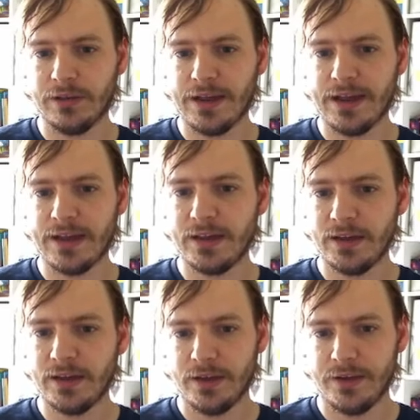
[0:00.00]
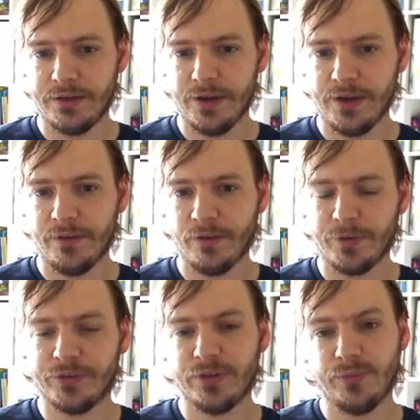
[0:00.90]
layer, and 9 on the
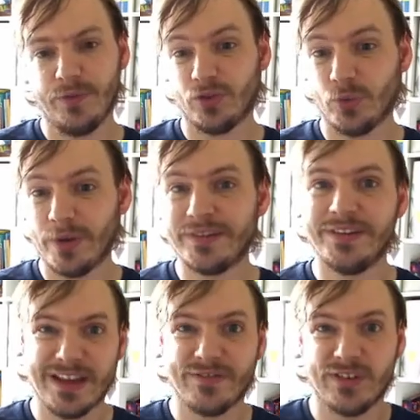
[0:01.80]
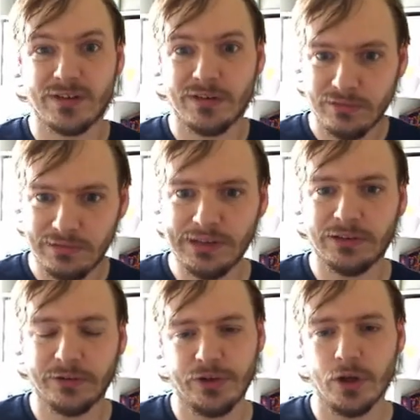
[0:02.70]
bottom. We've got 27
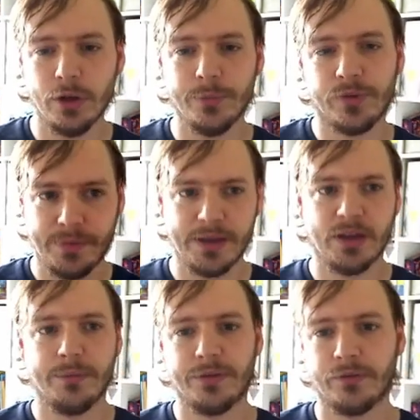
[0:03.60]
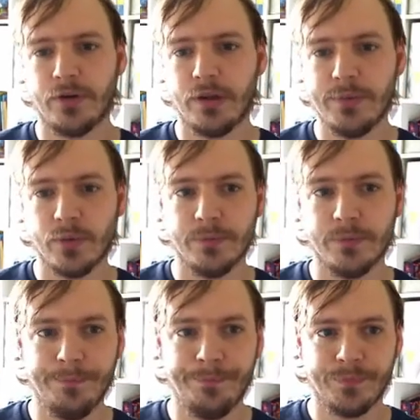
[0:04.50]
little cubes that make up this really big one.
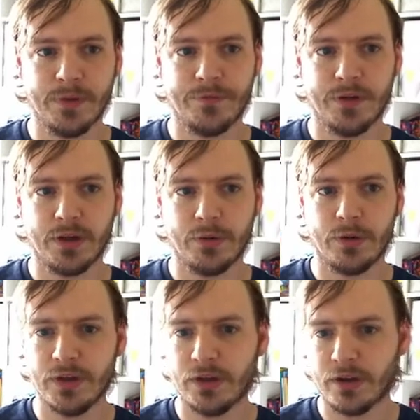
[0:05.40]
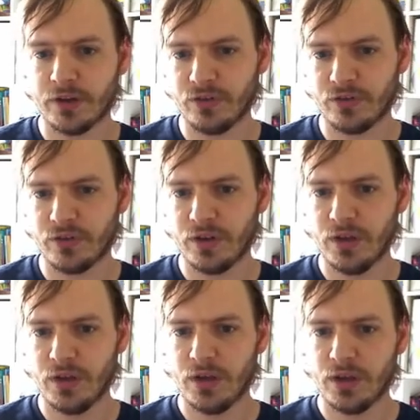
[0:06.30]
If I go over here, I can just
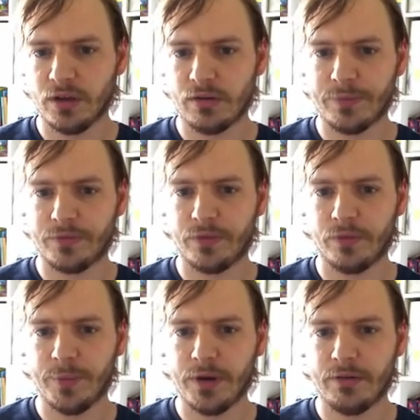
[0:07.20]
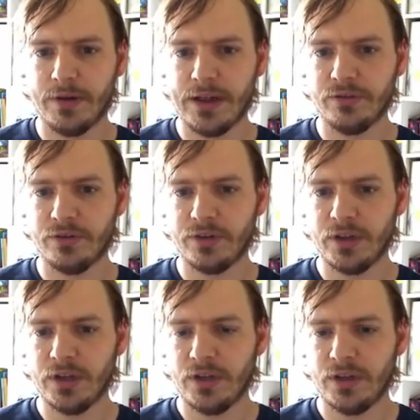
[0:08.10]
grab this and spin it around.
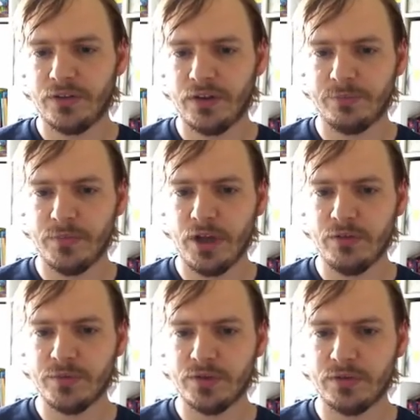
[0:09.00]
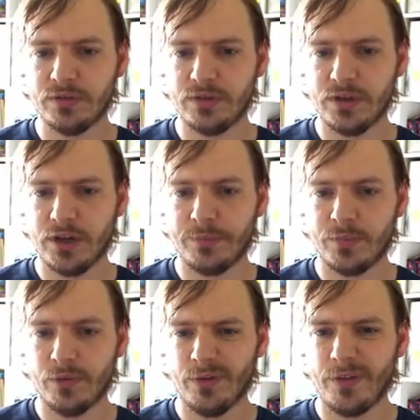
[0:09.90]
You see at the moment,
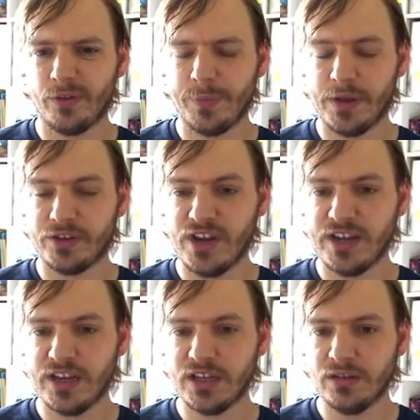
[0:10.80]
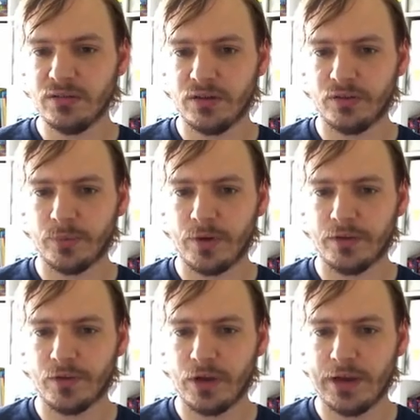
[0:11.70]
although there's a bit of shading because we
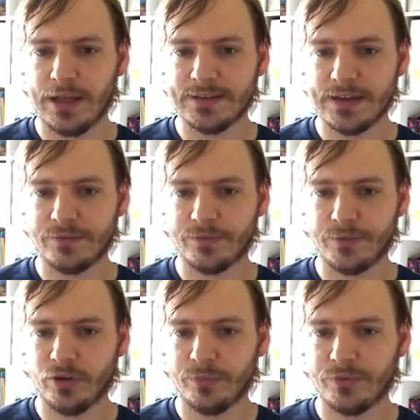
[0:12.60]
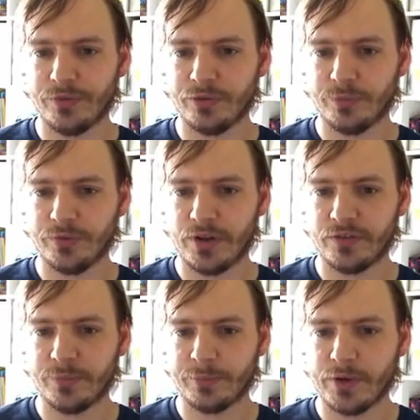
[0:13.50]
kind of got a light down from the top, so the top
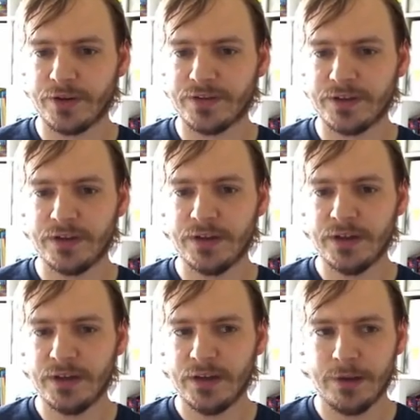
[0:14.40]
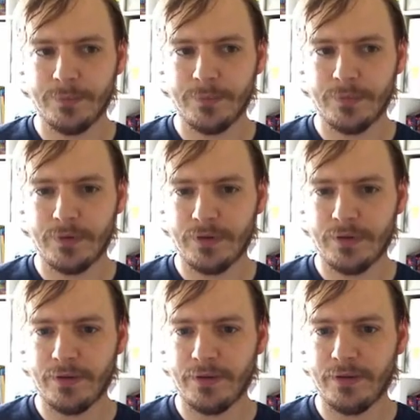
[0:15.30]
side's a bit brighter,
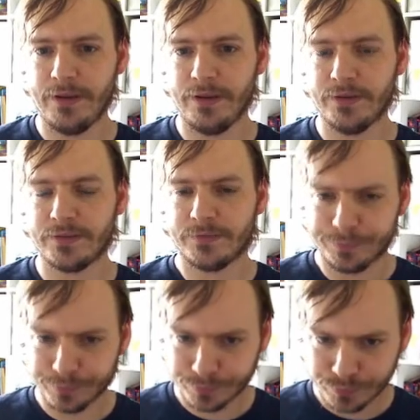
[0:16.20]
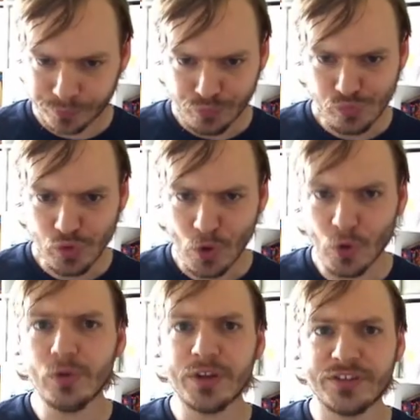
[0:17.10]
it is
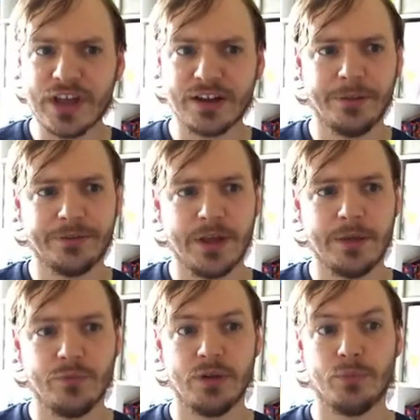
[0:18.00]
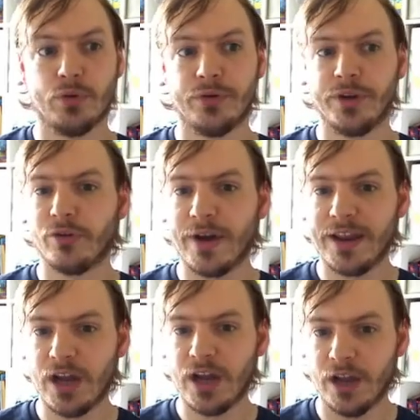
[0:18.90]
all exactly the same really boring
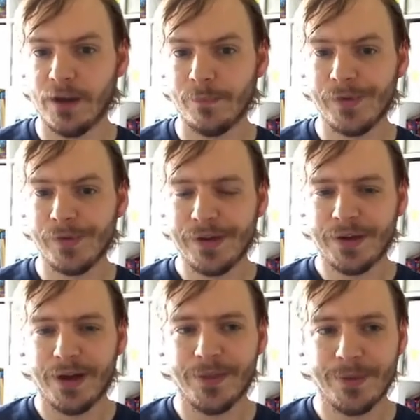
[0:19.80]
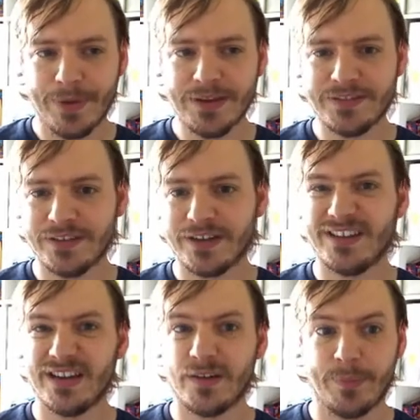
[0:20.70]
grey colour. And the basic
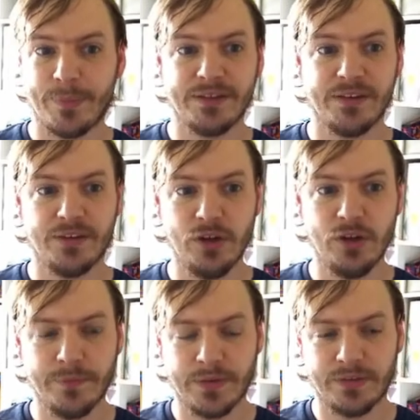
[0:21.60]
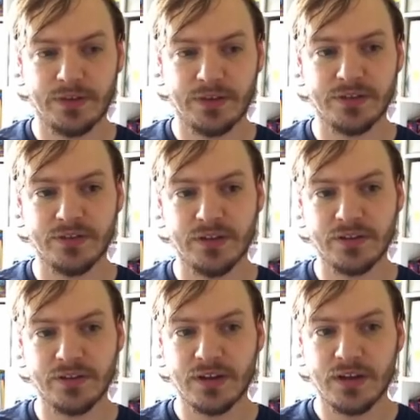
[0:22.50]
idea of the painted cube investigation
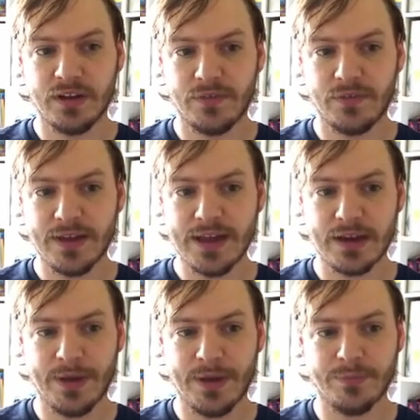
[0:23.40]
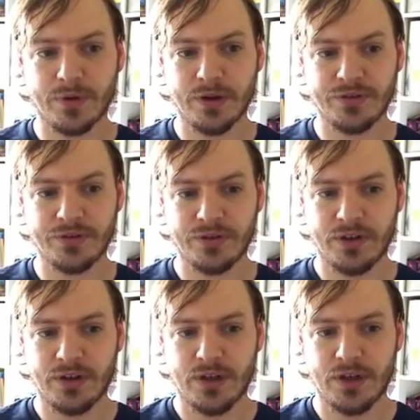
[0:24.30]
is if I get a paintbrush
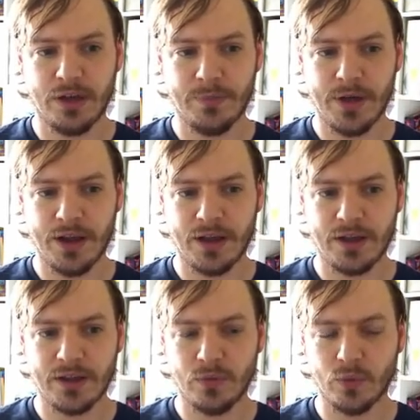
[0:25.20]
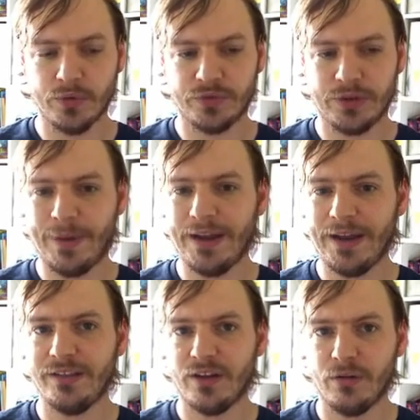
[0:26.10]
and I want to
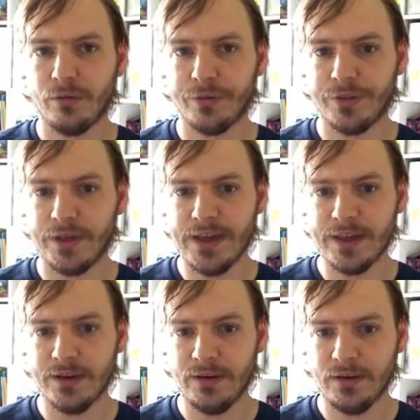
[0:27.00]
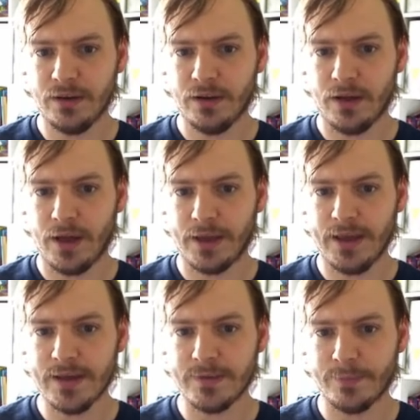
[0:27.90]
paint the whole thing in, I
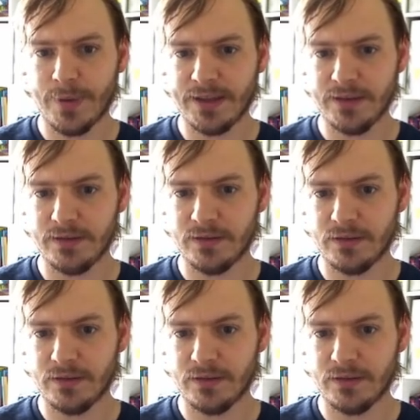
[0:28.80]
can paint